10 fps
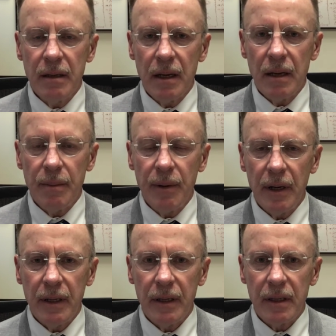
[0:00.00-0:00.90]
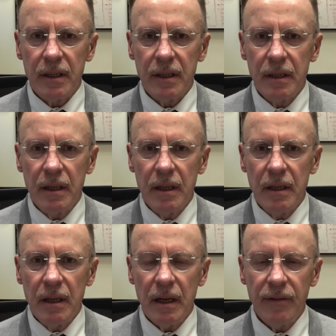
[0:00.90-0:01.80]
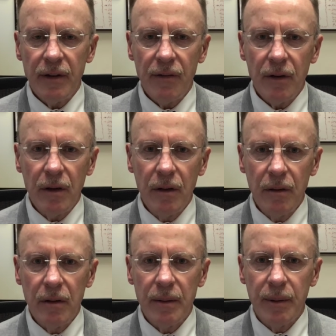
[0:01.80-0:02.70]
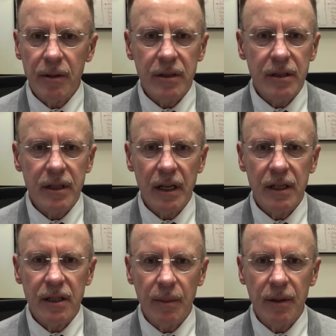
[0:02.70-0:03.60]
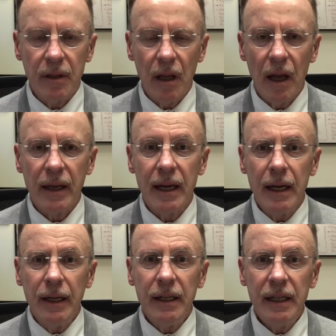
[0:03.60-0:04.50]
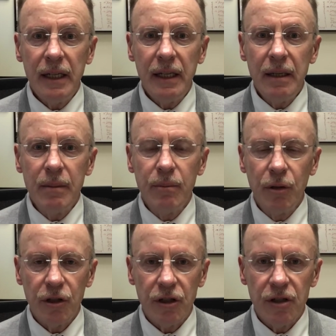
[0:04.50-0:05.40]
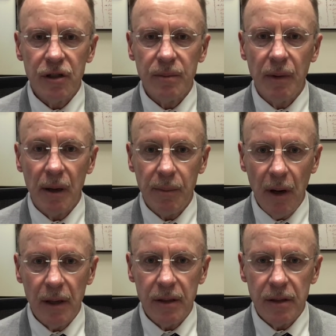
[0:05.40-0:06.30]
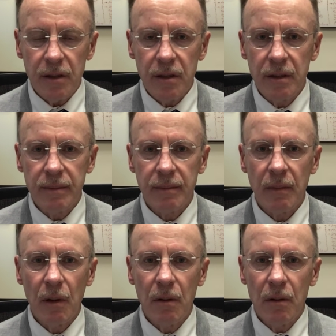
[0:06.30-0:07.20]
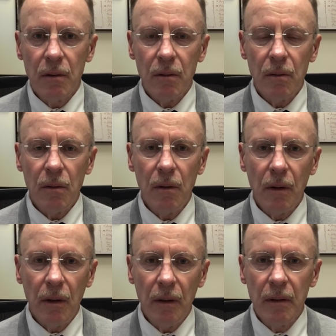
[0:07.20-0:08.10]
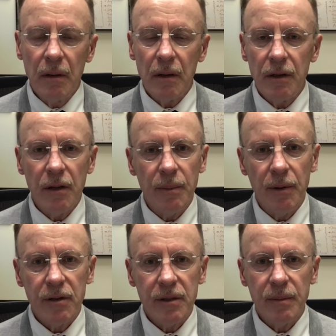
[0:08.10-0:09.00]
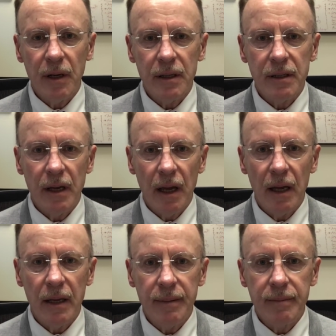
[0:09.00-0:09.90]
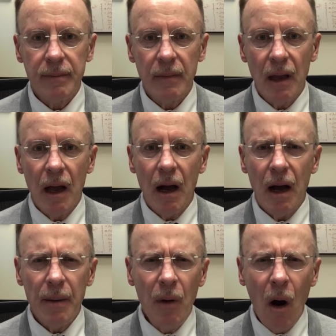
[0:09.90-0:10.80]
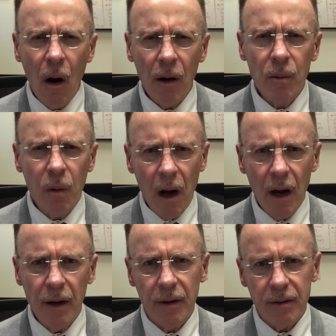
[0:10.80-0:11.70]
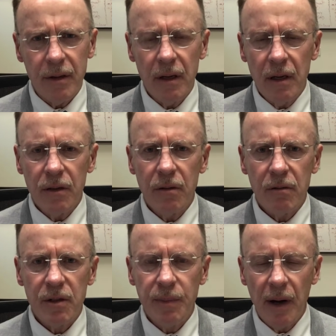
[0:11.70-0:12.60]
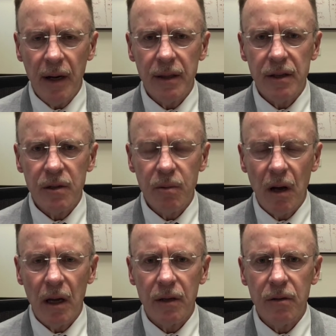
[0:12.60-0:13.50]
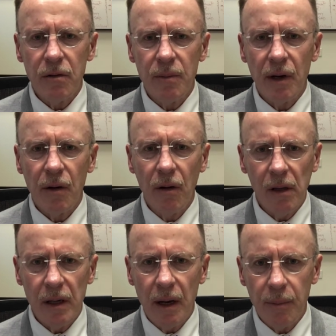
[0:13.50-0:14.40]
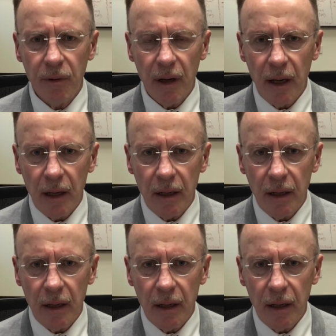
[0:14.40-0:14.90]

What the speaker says: upon us. Have you ever heard a person say something like, "He pushes my buttons"? Or another person might say, "I'm hardwired to respond this way due to my early upbringing."